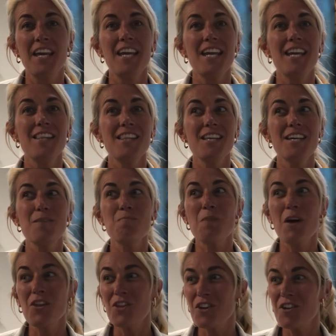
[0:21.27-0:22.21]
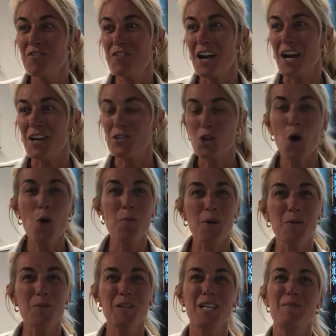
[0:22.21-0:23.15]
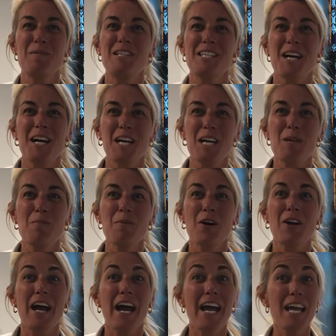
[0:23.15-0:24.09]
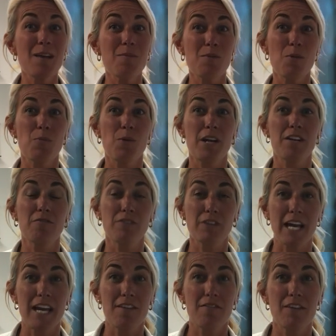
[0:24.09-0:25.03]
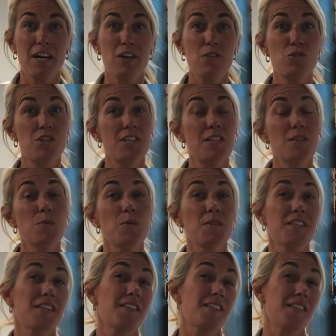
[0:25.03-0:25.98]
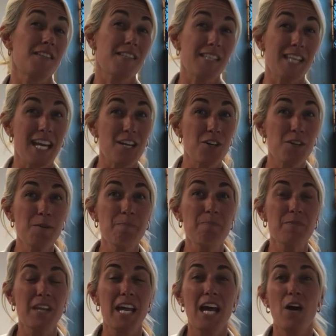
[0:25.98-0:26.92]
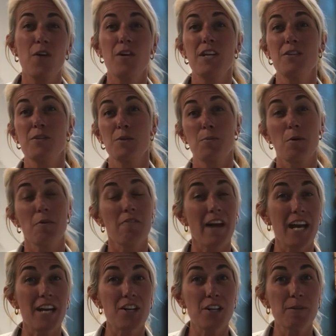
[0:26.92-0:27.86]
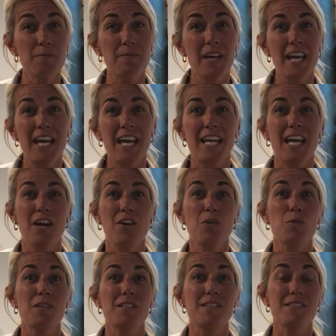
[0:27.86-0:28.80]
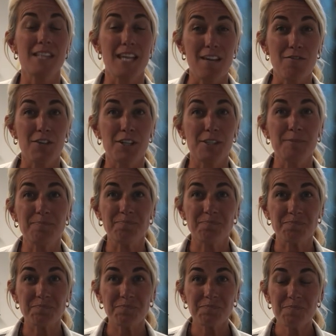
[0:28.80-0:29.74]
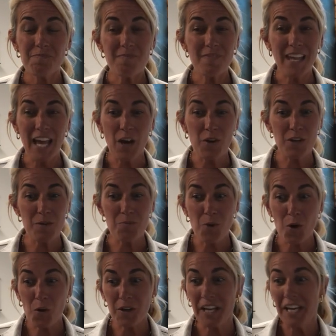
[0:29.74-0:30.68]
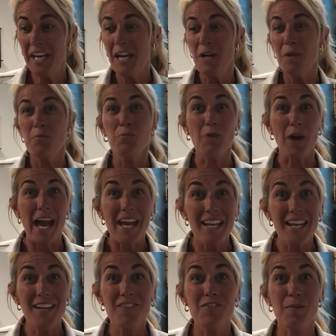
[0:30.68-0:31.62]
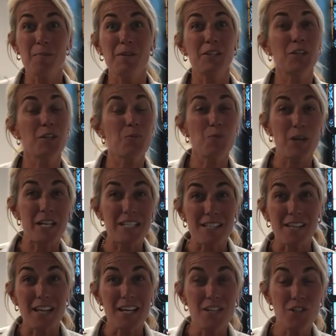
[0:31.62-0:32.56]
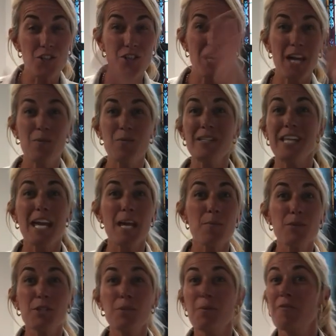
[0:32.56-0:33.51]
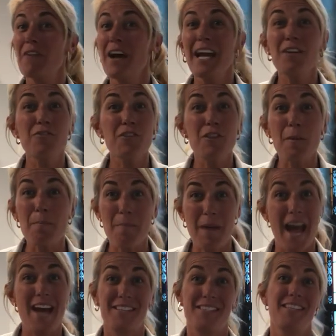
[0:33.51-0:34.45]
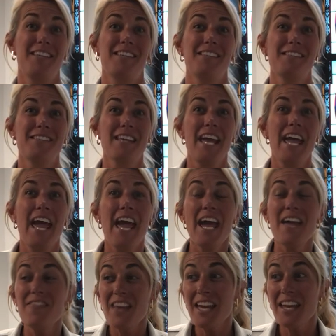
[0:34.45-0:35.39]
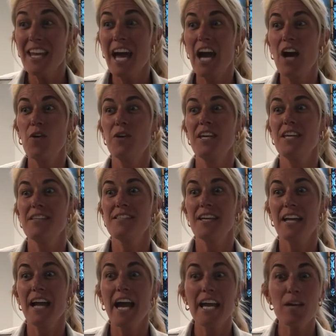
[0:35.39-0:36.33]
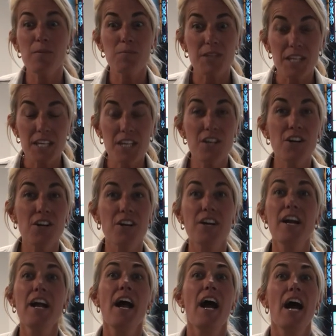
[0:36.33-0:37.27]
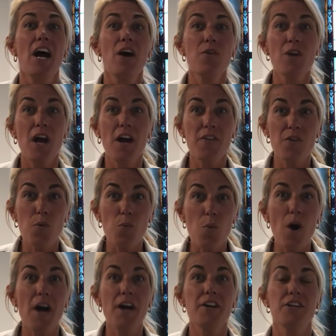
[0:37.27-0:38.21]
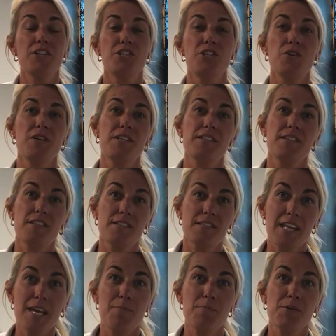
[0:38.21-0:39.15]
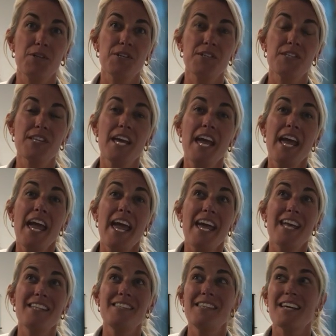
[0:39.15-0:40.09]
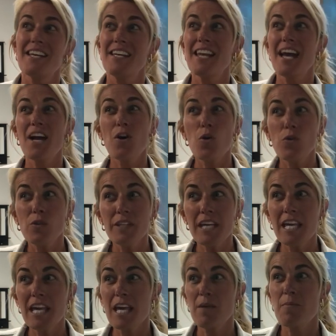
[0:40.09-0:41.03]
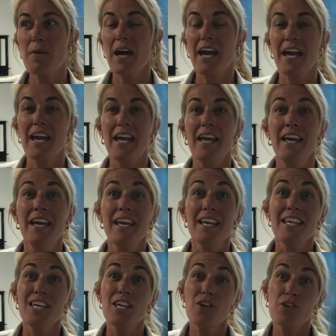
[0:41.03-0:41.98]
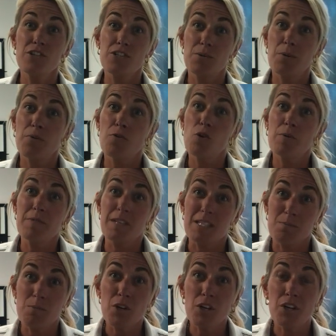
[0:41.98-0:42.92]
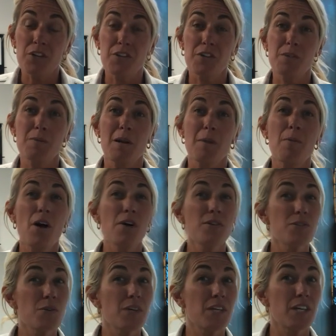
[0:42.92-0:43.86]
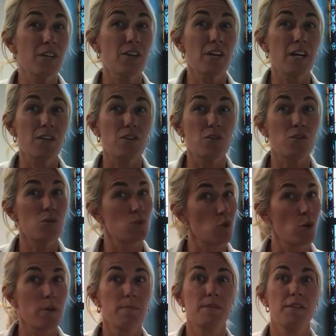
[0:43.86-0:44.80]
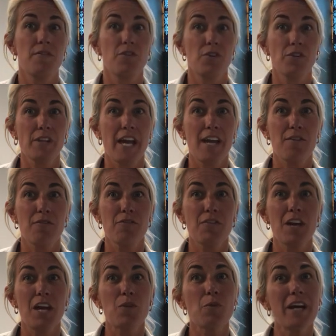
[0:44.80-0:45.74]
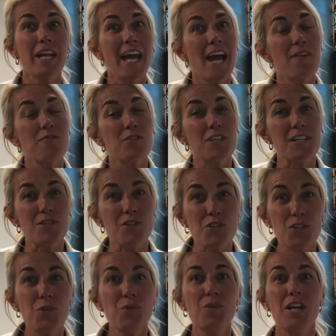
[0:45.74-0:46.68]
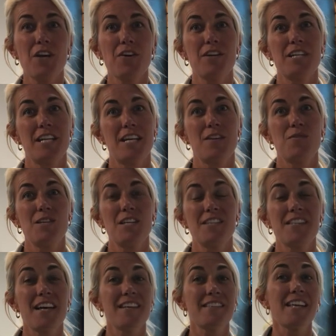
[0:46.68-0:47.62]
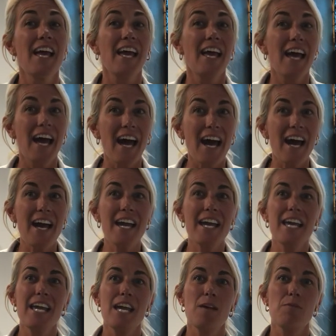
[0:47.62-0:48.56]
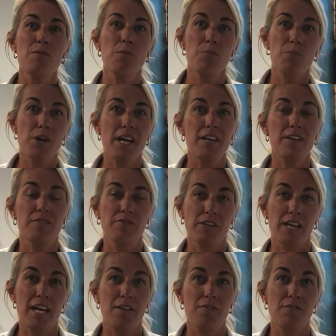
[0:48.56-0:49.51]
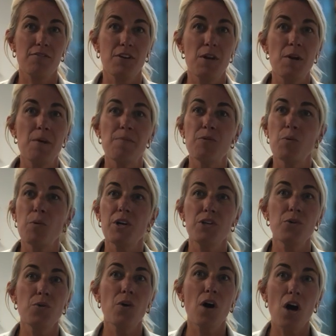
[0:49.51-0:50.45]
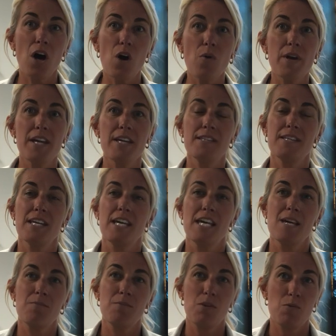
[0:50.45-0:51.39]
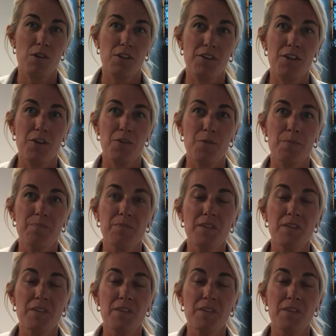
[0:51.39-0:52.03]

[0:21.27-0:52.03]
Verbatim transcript: In the month of October, we're going to be talking about I am the bread of life, how Jesus was the sustainer, how he was the provider, and how he was savior how he broke bread from a little boy's lunch and was able to provide for the masses. And then how he said, I am here out on the water to his disciples and said, Not only am I here to perform these miracles, but I'm also here in the storms of your life. And right after these two narratives, he says, I am the bread of life the one who will always be with you.